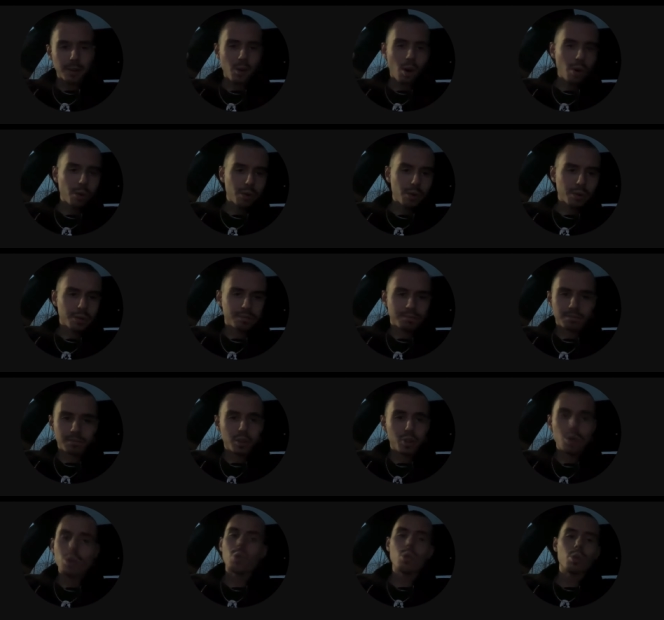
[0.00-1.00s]
All the
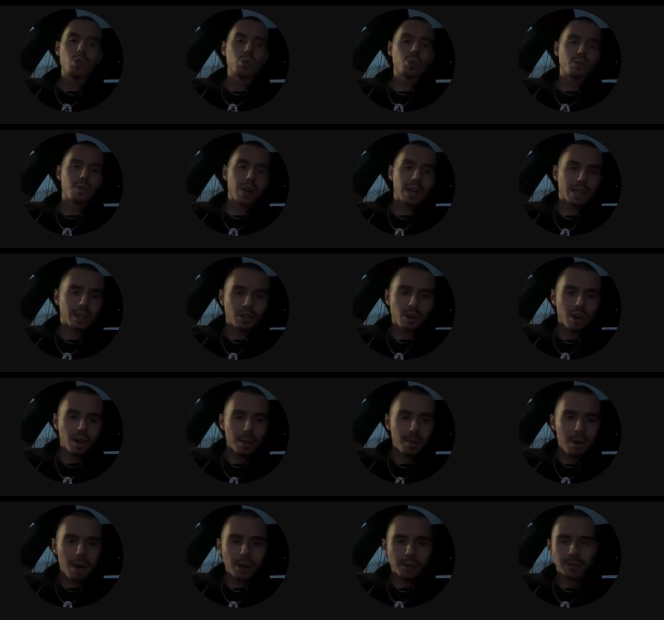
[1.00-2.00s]
gurus fucking talk
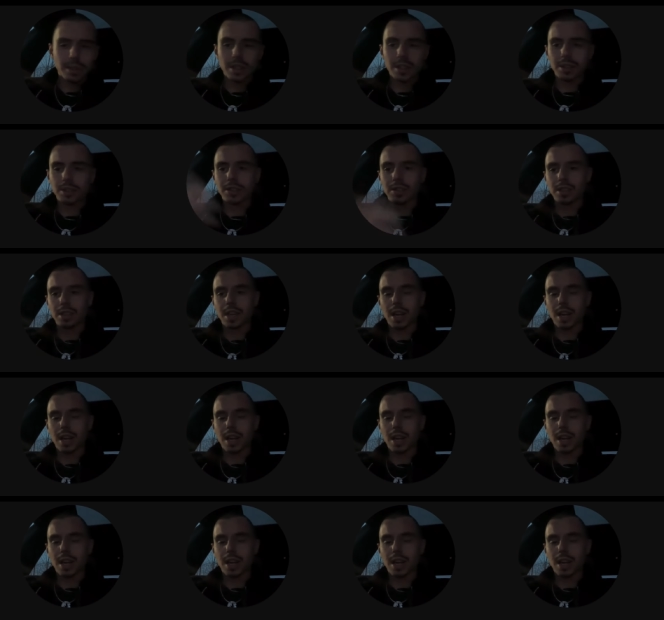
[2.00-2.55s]
about this.